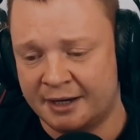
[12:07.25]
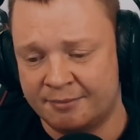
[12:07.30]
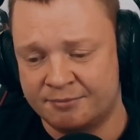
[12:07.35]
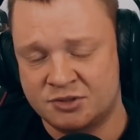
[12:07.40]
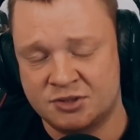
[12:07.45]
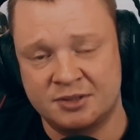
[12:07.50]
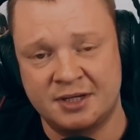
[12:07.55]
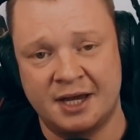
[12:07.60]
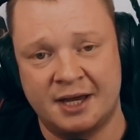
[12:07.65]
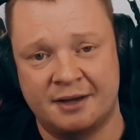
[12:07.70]

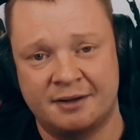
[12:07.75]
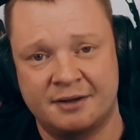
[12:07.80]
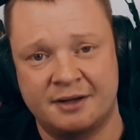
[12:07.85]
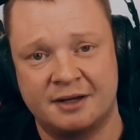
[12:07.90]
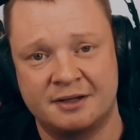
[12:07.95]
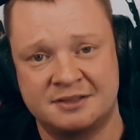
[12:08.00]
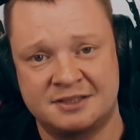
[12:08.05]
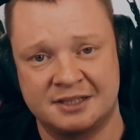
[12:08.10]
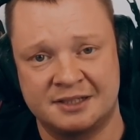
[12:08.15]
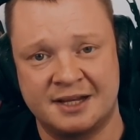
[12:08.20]
So yeah,
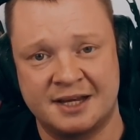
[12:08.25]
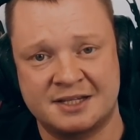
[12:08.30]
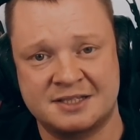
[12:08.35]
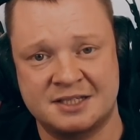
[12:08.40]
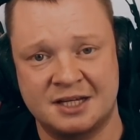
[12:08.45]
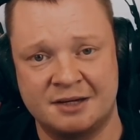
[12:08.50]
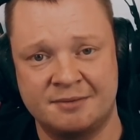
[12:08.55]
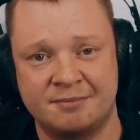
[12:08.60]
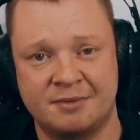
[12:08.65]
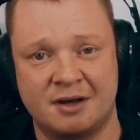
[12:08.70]
until next
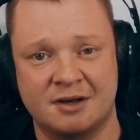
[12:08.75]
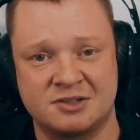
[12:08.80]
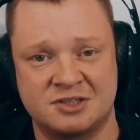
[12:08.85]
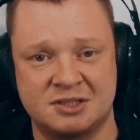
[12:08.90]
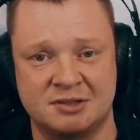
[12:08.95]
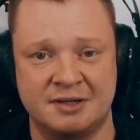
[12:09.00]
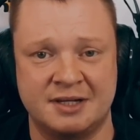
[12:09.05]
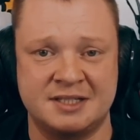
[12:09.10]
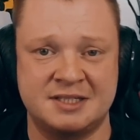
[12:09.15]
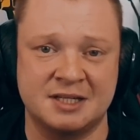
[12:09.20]
time, I'll
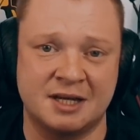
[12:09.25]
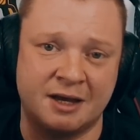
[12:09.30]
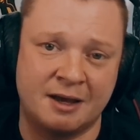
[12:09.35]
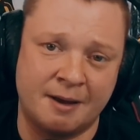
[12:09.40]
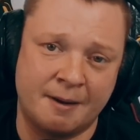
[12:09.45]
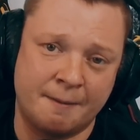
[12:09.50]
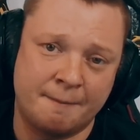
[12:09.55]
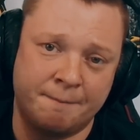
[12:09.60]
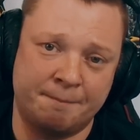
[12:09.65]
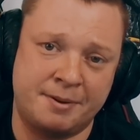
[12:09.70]
see you later.
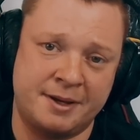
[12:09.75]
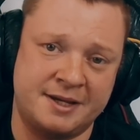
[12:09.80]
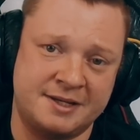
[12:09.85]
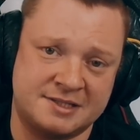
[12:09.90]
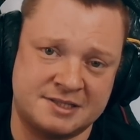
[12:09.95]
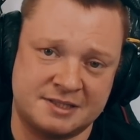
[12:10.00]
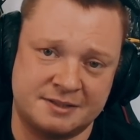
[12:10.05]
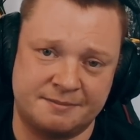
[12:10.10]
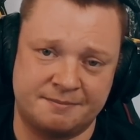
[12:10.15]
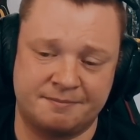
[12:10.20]
Peace.